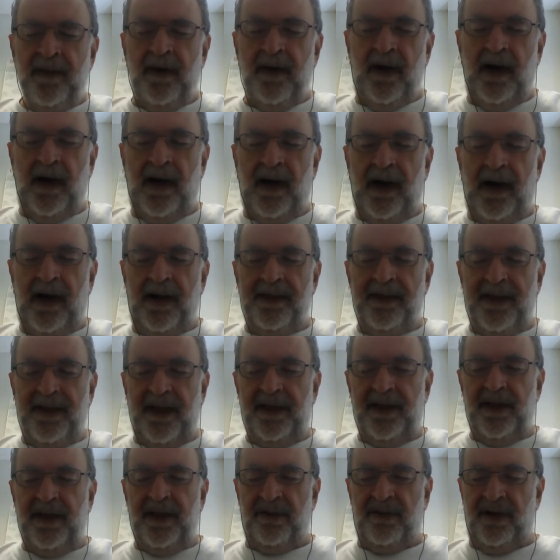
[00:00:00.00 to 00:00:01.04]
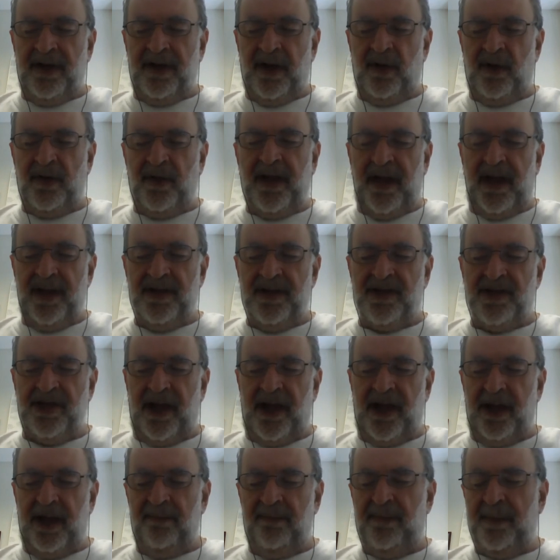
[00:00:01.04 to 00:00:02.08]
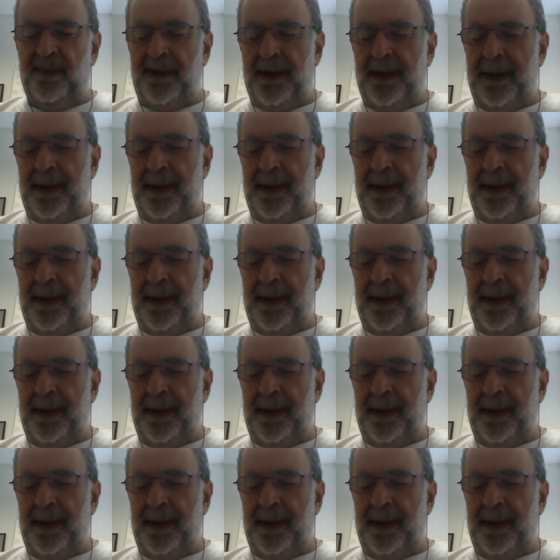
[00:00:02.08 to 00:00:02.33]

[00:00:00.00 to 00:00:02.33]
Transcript: I think you're in okay shape.